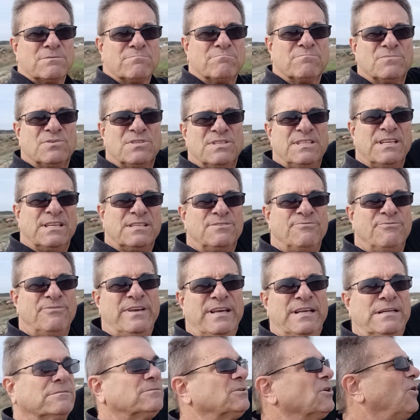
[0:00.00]
6
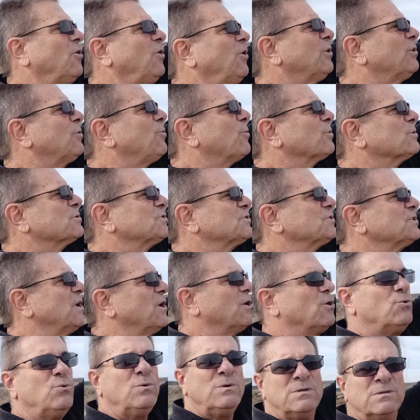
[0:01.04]
feet tall or
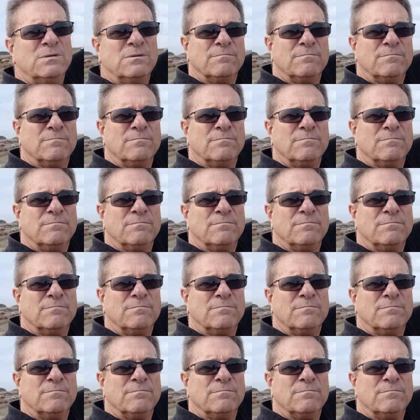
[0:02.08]
so,